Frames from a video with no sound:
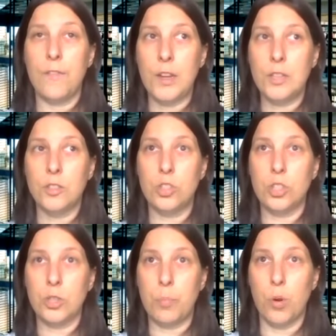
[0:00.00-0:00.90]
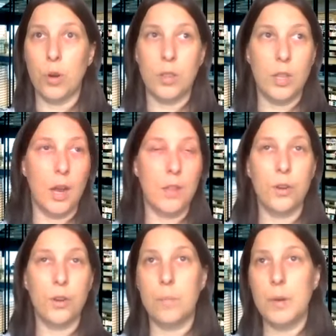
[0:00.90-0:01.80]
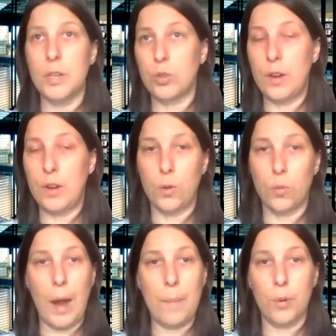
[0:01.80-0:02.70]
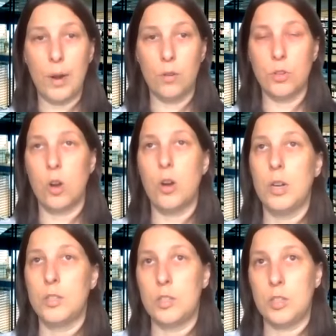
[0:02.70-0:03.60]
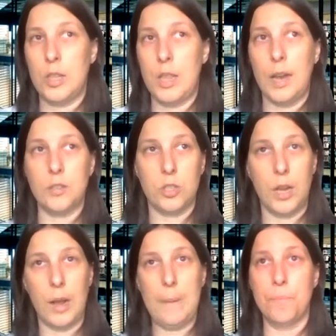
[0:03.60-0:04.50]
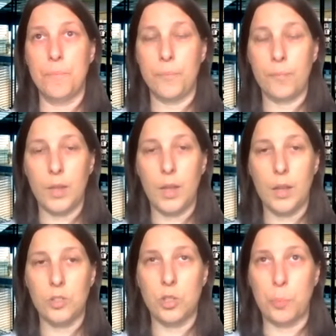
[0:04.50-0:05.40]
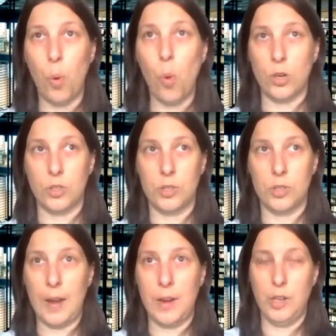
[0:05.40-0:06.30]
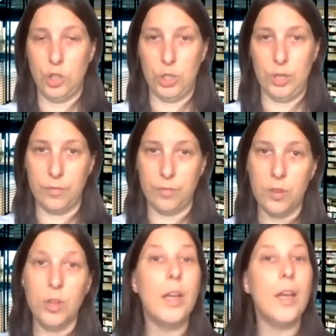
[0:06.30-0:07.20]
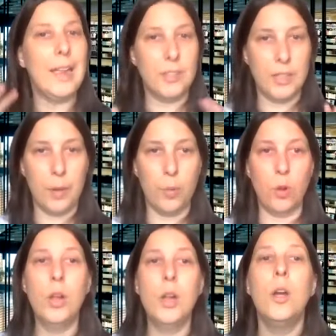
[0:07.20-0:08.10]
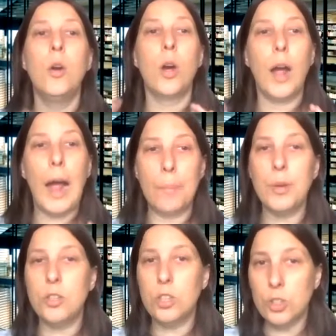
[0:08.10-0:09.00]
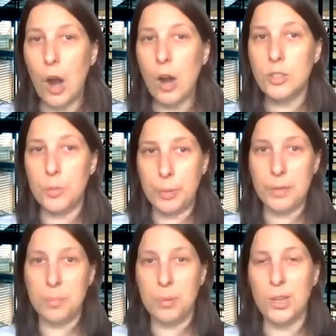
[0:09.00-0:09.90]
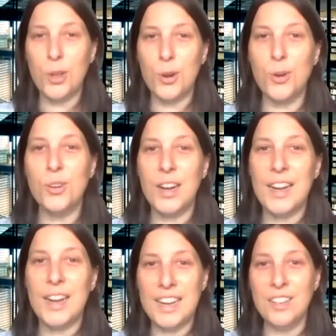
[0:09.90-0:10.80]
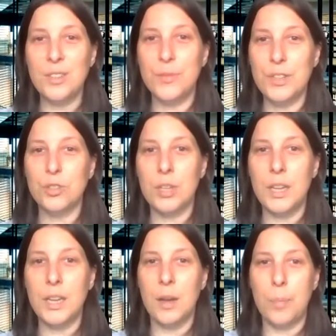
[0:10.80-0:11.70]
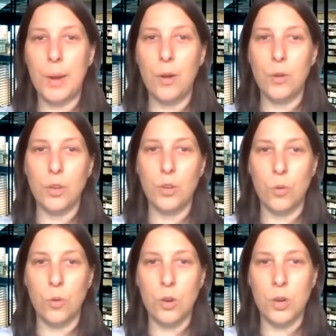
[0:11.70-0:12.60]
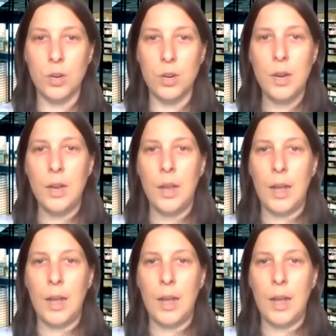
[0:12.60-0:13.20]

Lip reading: funds to support the other administrative and wraparound costs that support that initiative. Example. Happy to talk to people, though, individually about your